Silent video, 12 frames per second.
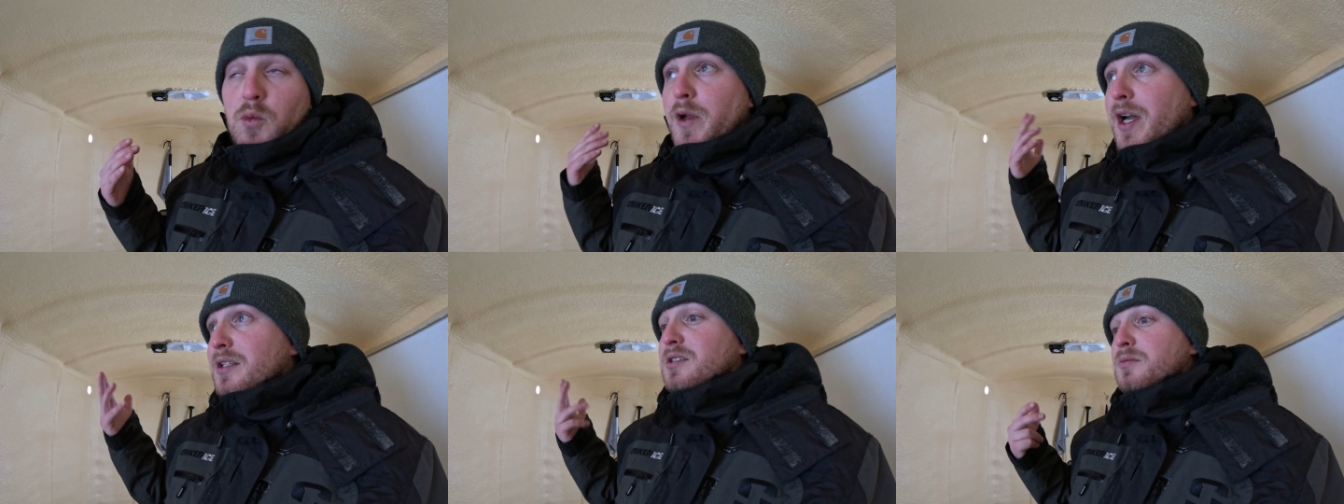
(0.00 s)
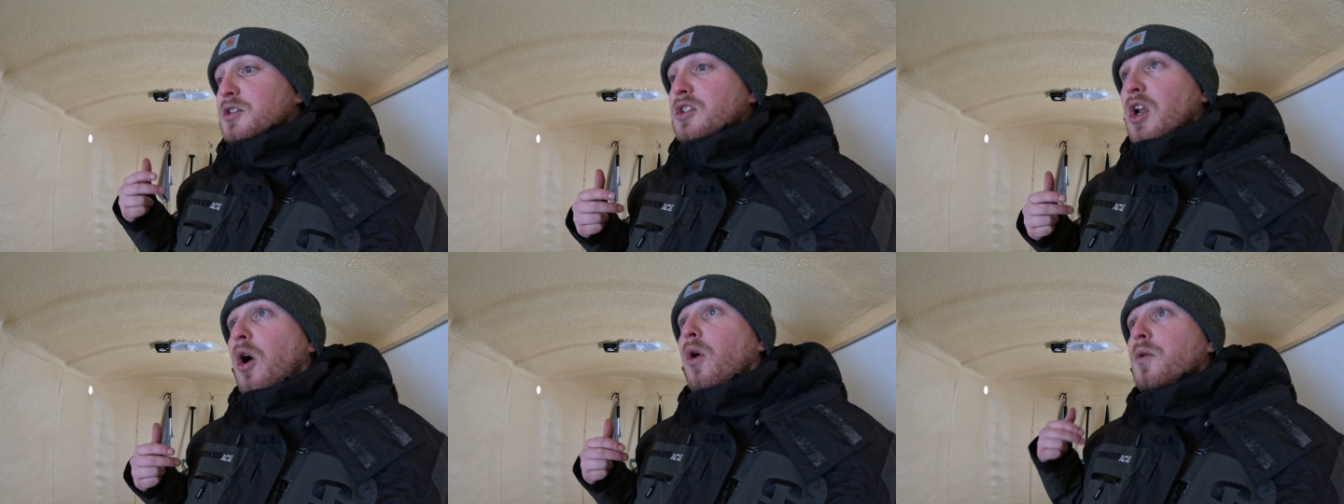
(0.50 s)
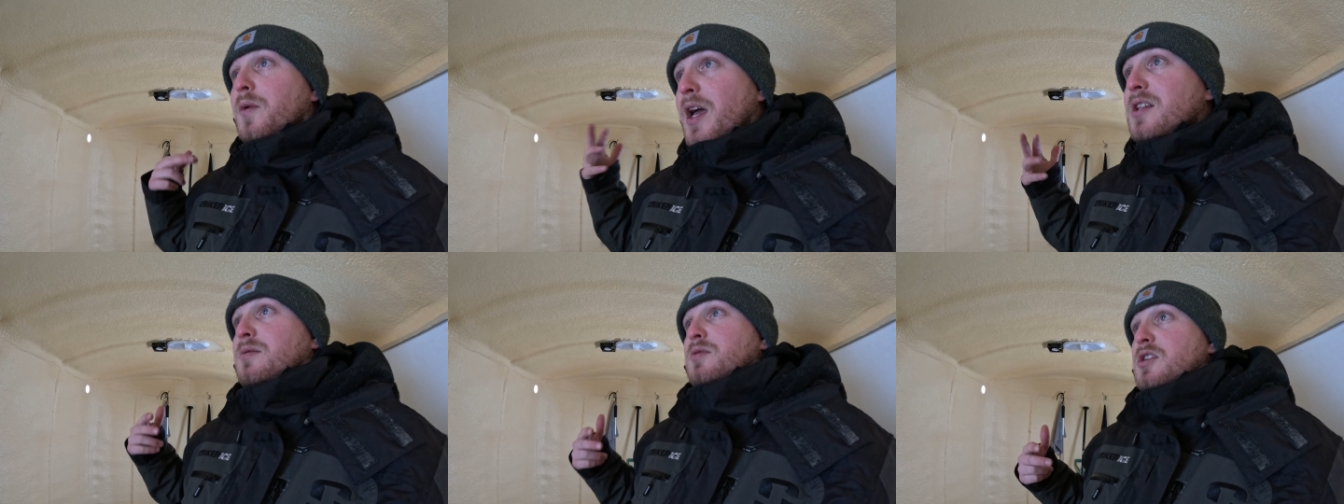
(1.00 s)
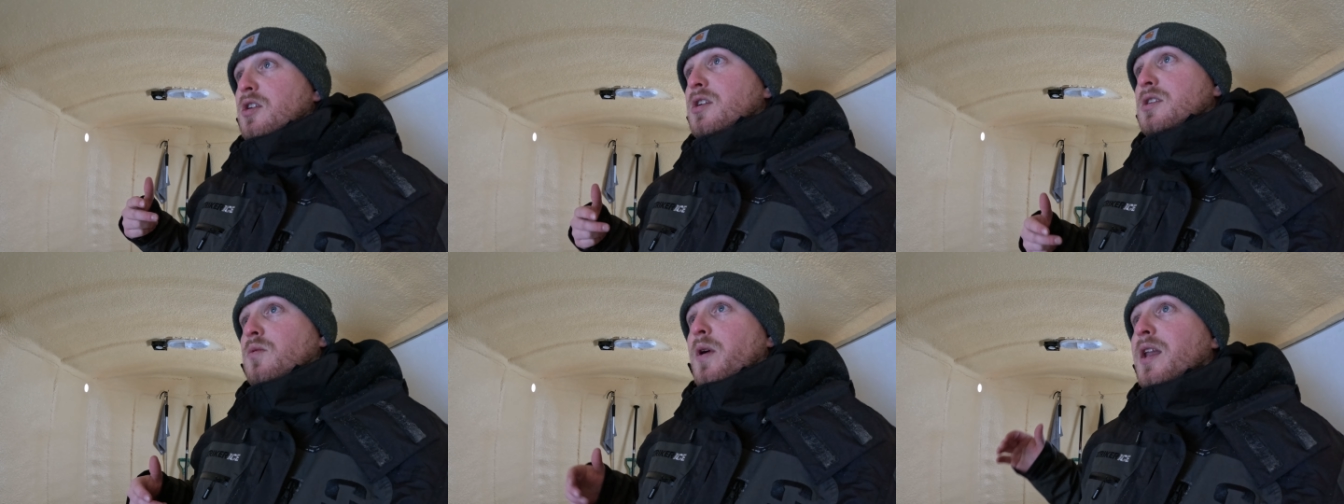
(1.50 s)
We got some snow and we had some
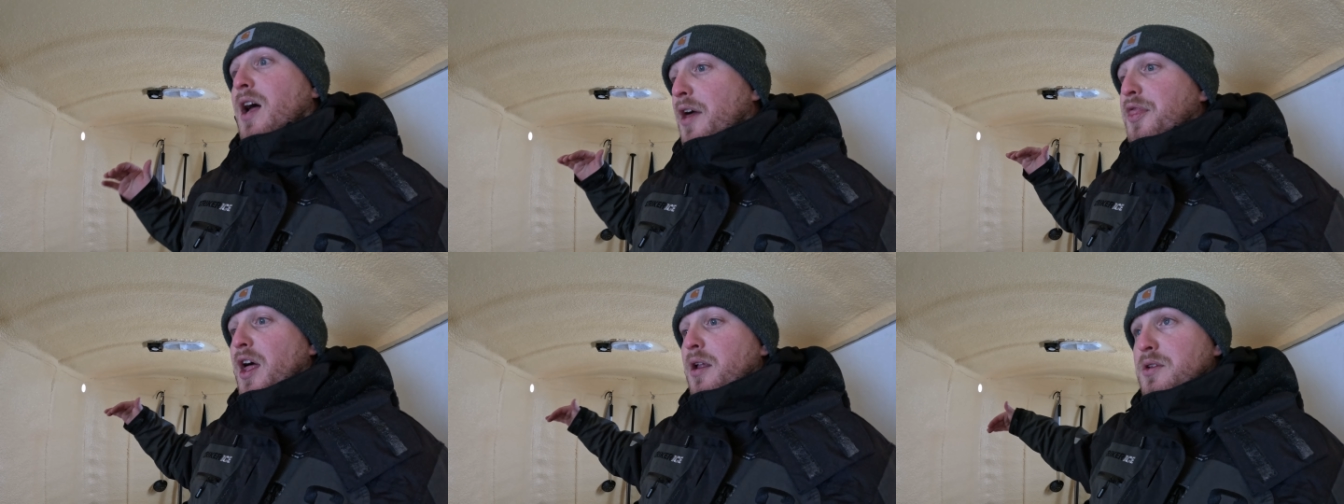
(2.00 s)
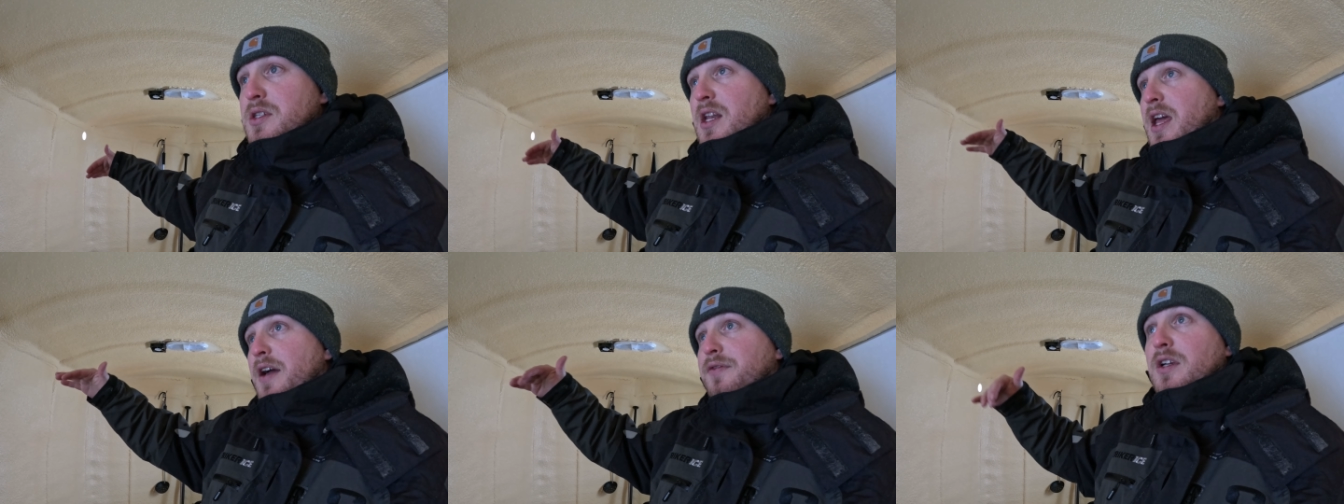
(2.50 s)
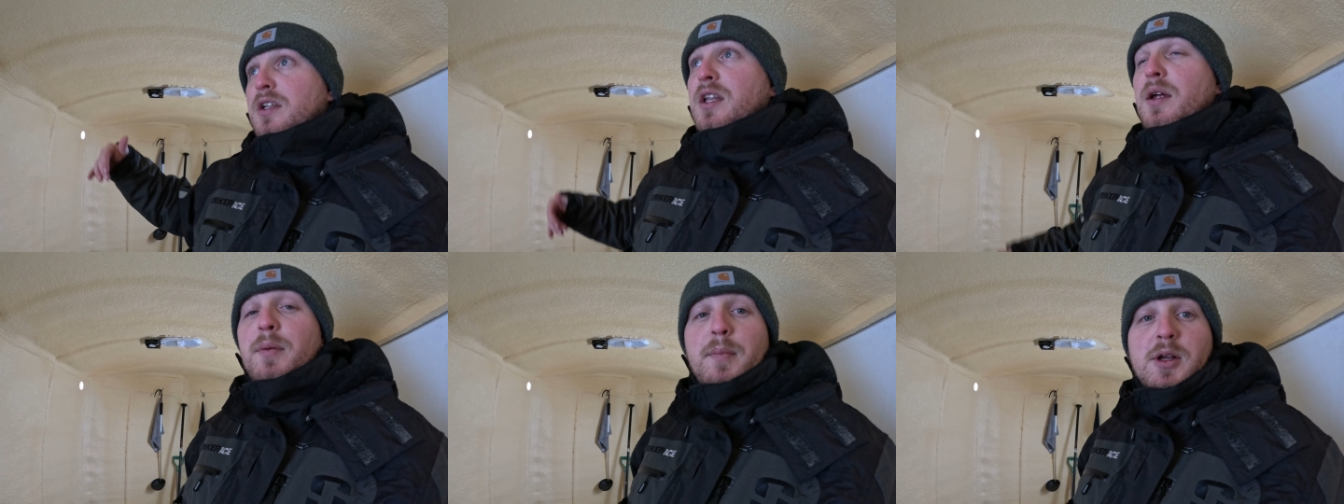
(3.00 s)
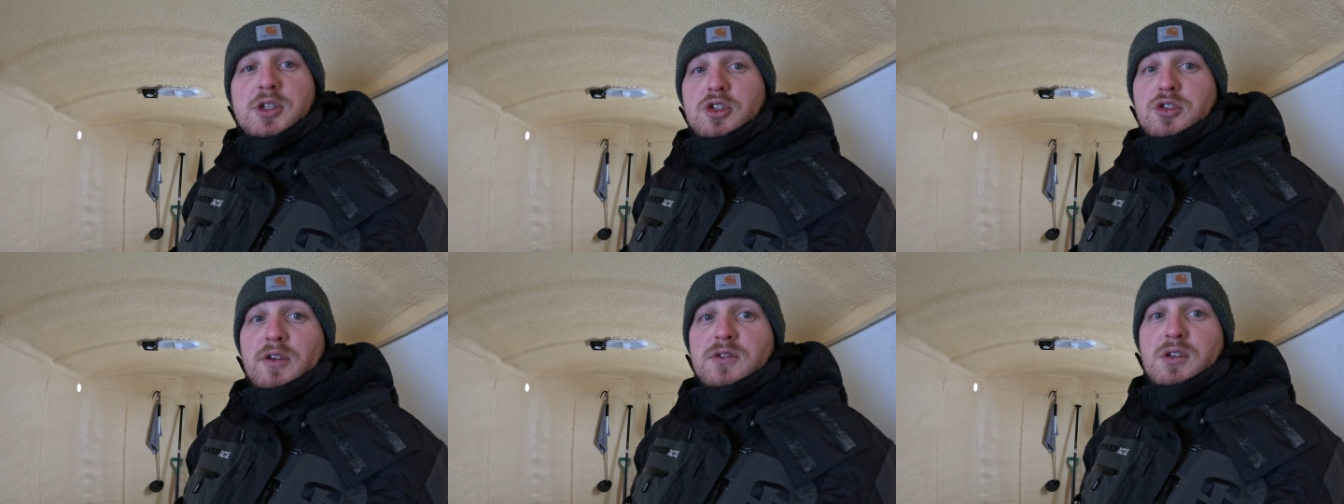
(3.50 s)
serious wind. I thought I was gonna have to clean up a bunch
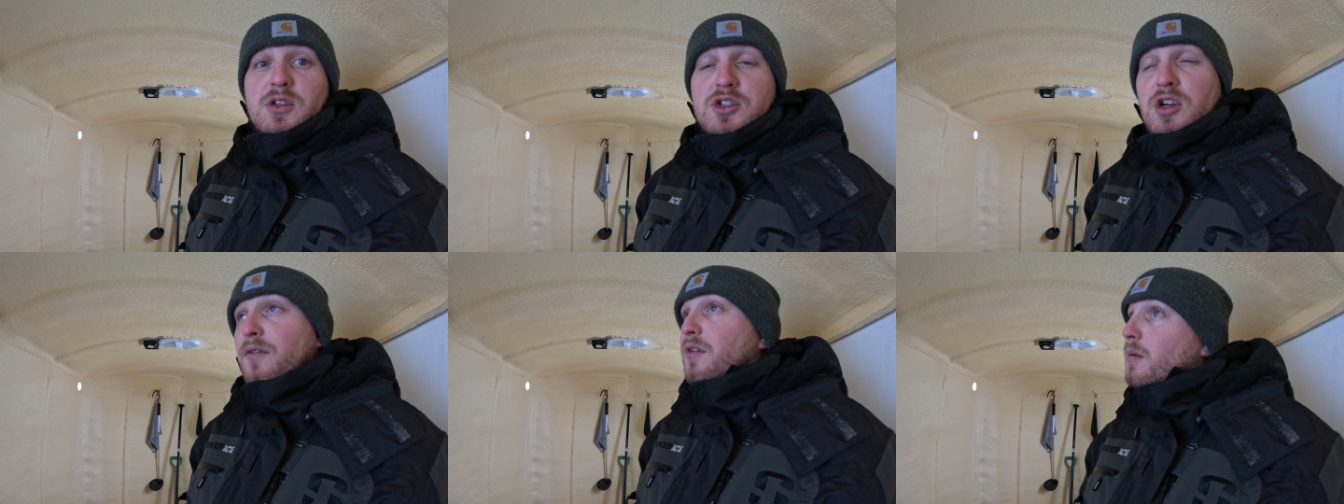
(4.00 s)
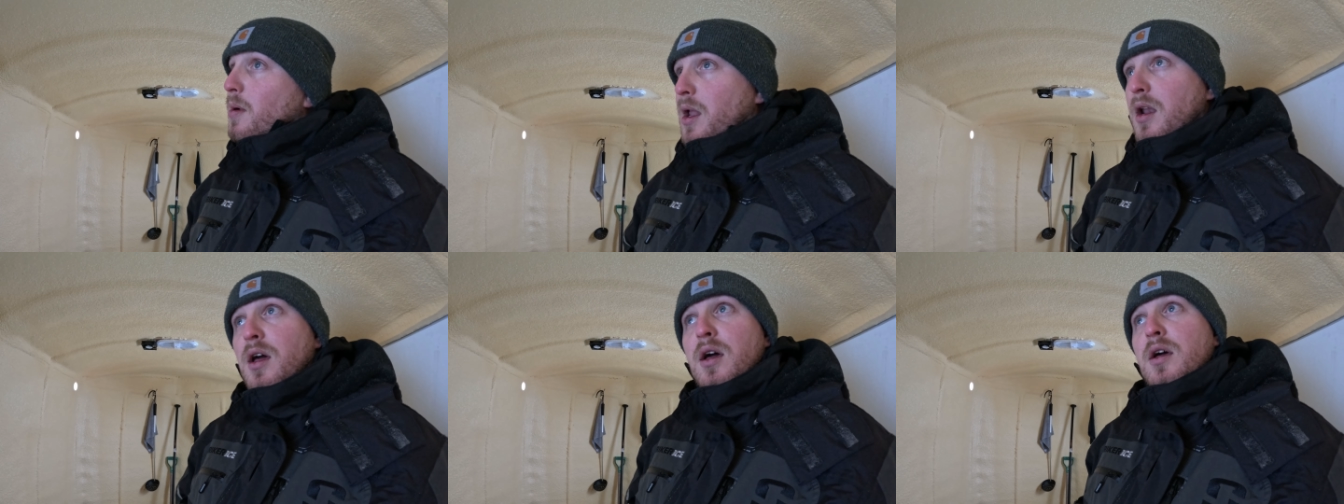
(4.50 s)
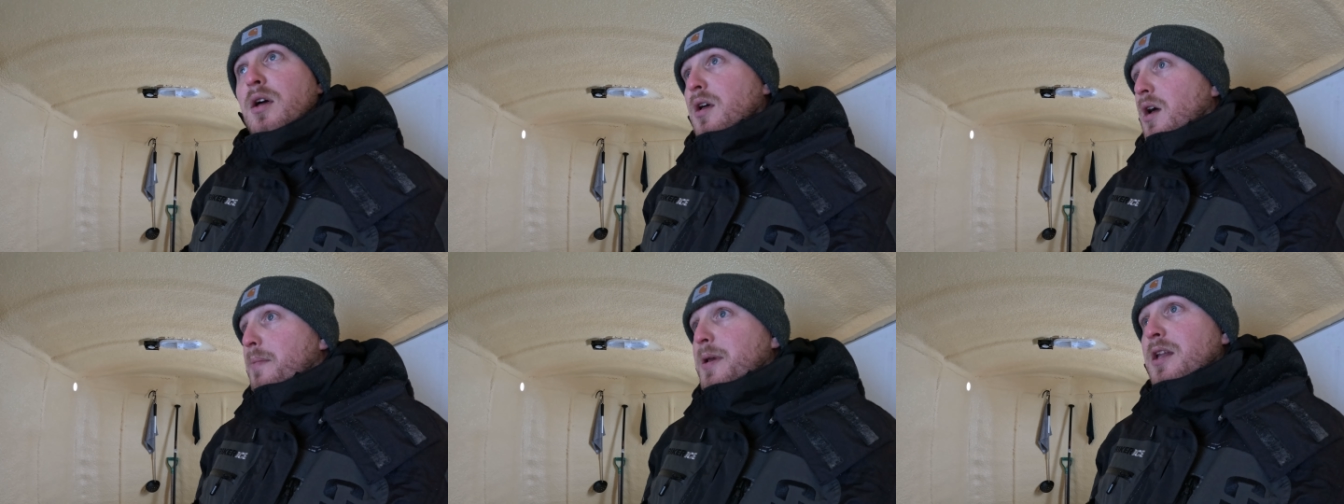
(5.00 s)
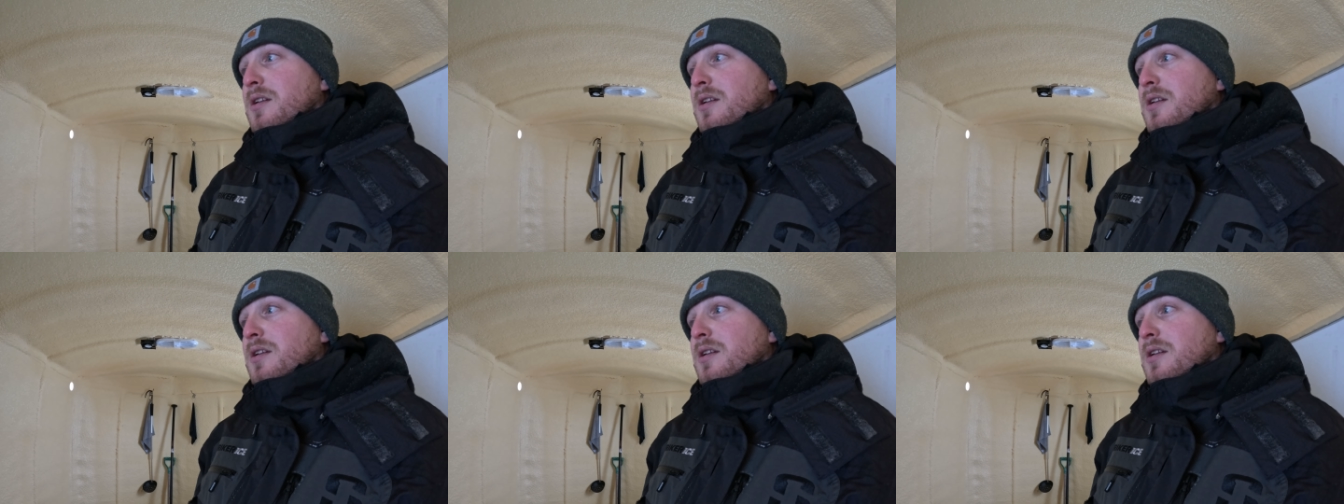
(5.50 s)
of drifts with the shovel, but I mean,